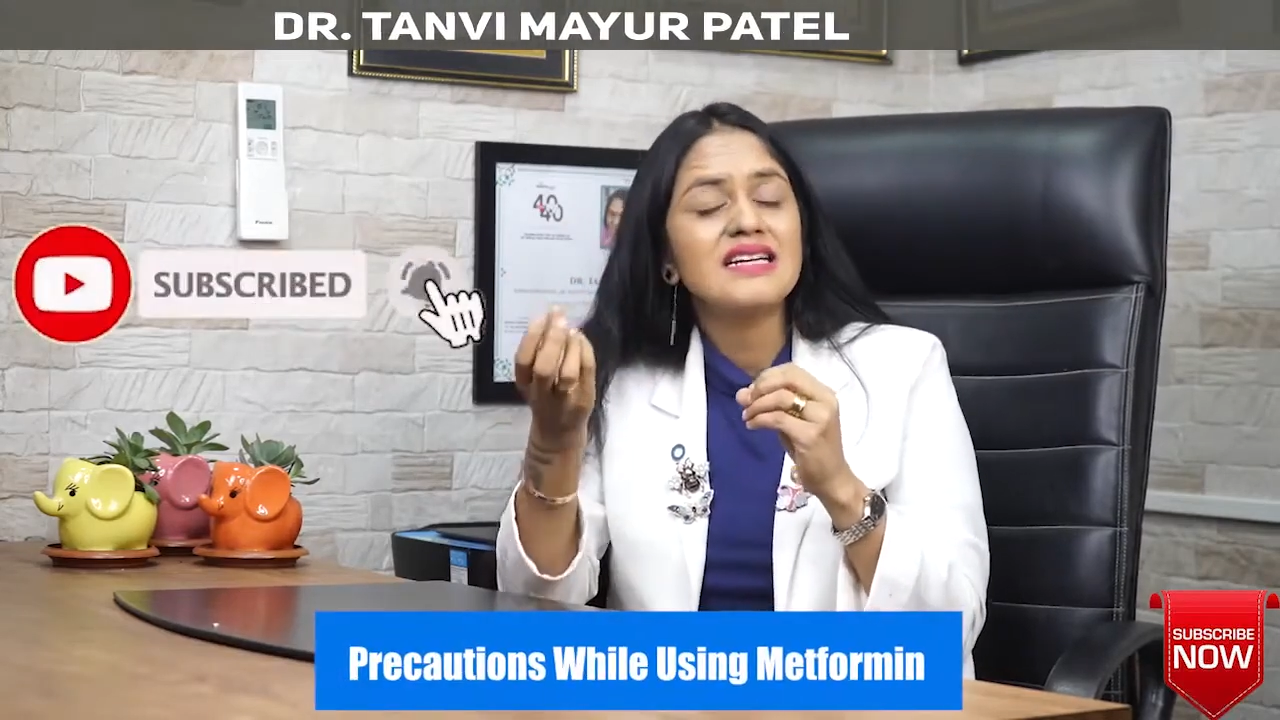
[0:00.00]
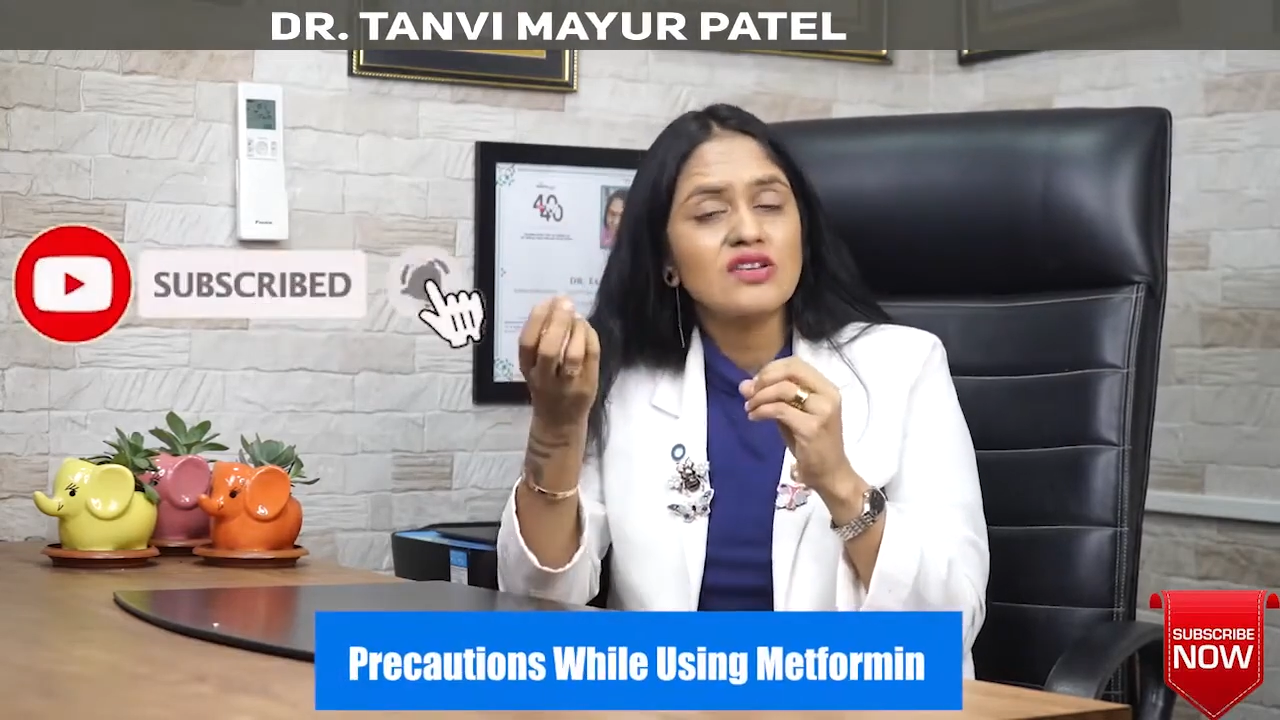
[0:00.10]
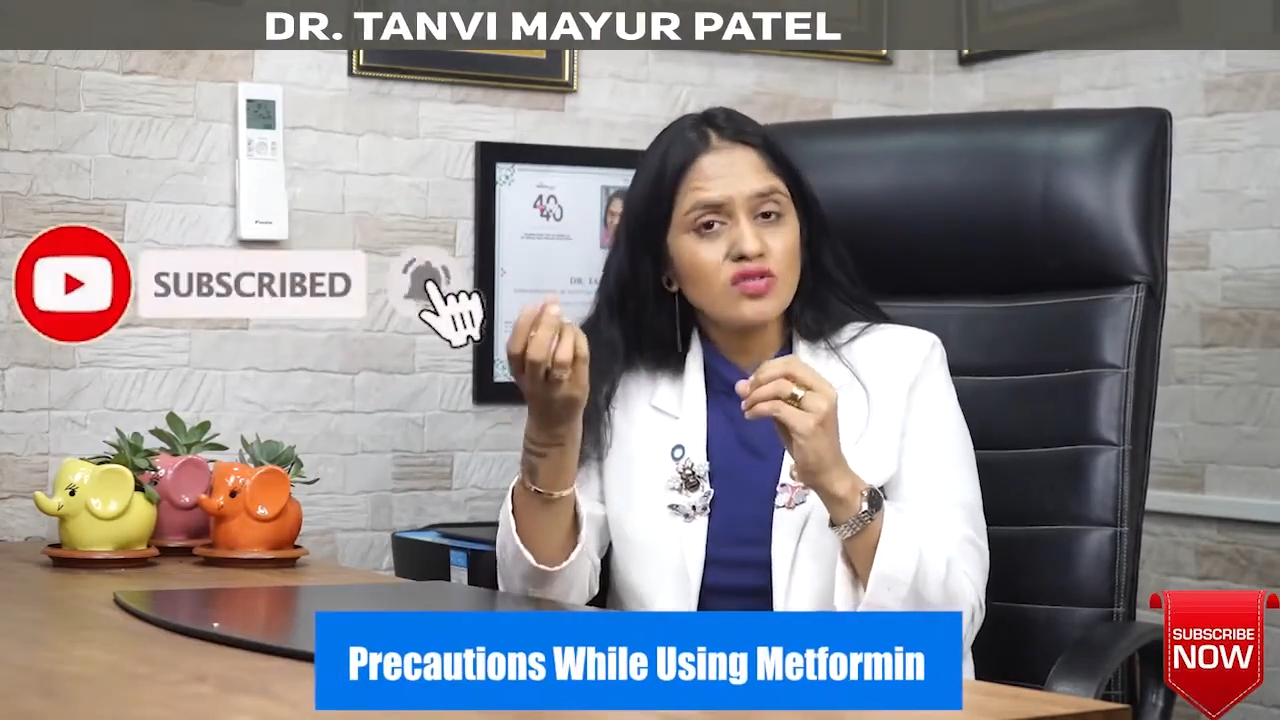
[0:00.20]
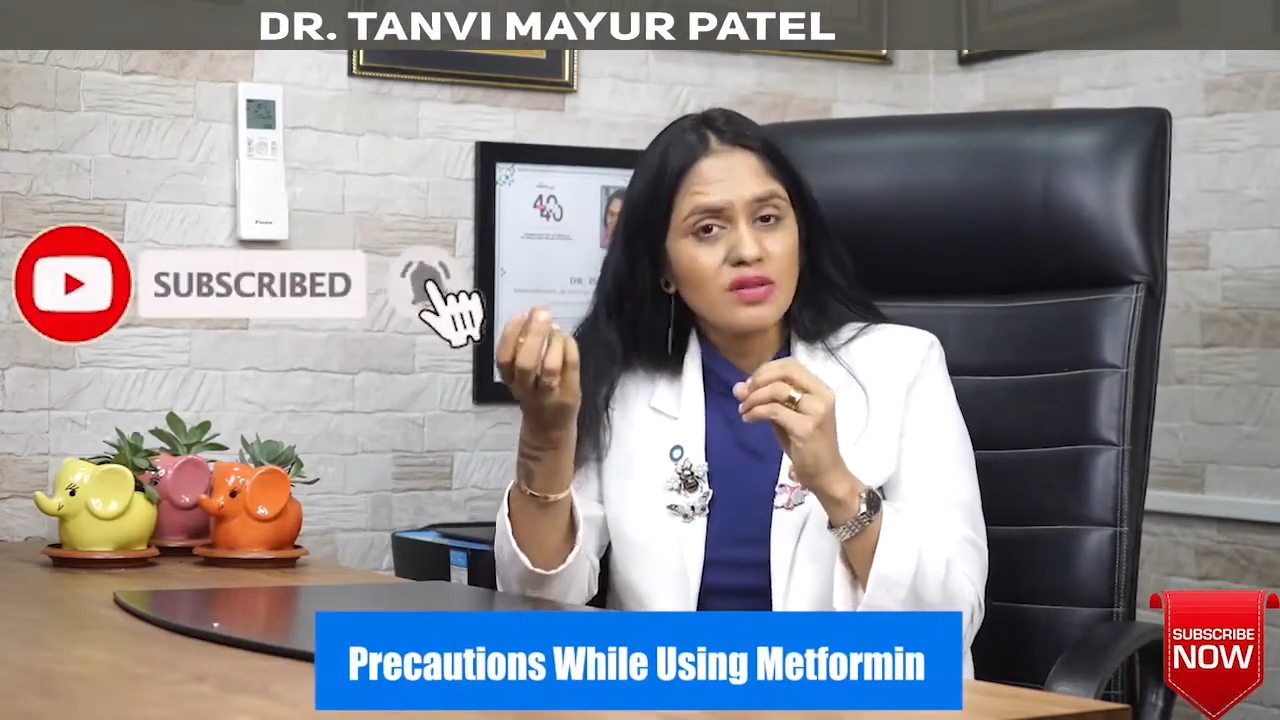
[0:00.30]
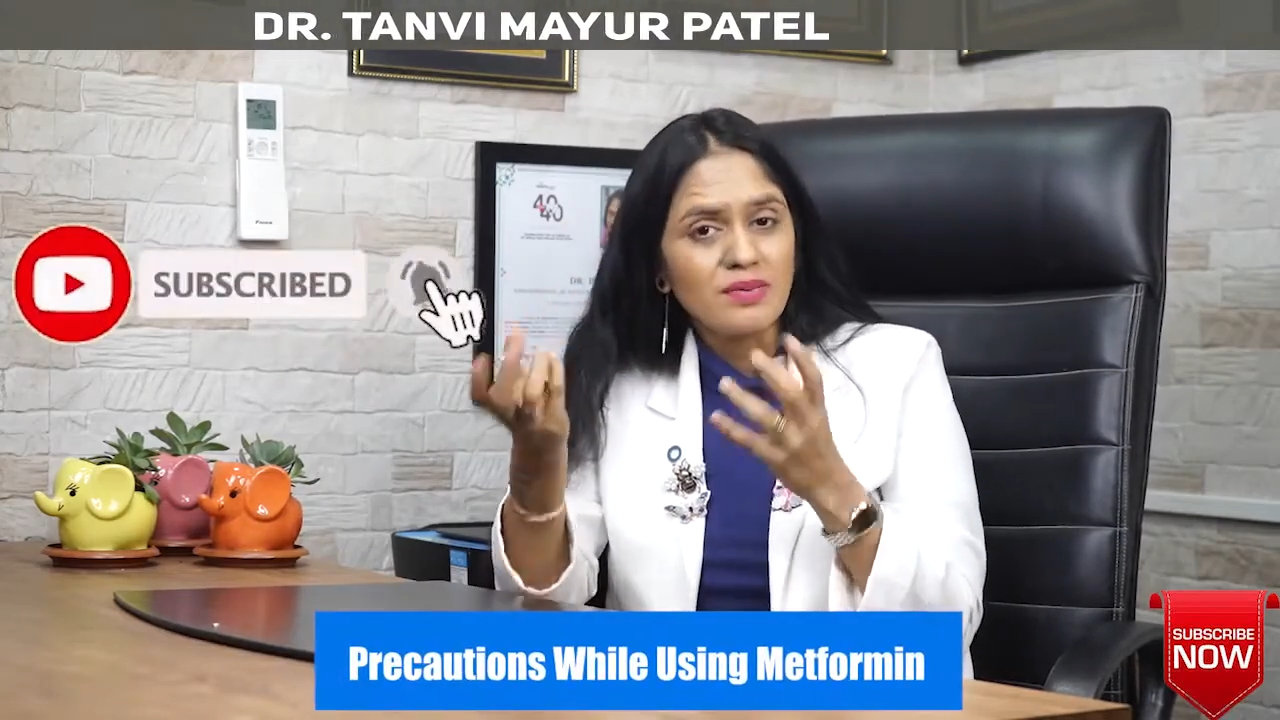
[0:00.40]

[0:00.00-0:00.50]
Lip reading: into the